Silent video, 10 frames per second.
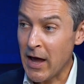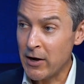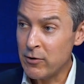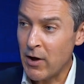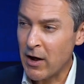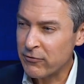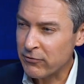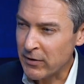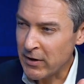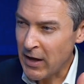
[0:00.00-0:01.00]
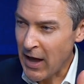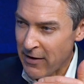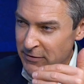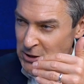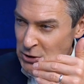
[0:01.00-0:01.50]
How do you actually
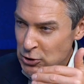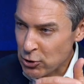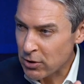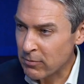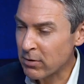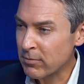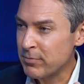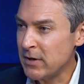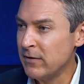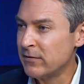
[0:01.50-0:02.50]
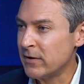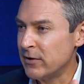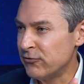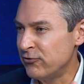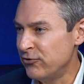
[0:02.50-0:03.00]
have a durable peace
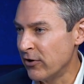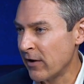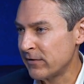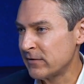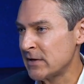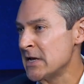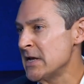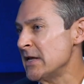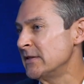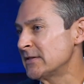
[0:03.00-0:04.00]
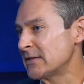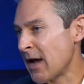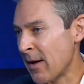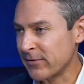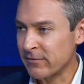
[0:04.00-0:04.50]
that is just and
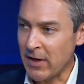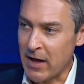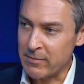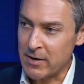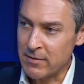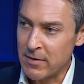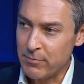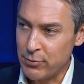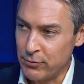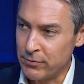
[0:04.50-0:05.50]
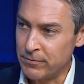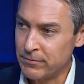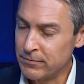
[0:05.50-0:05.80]
stops Vladimir Putin?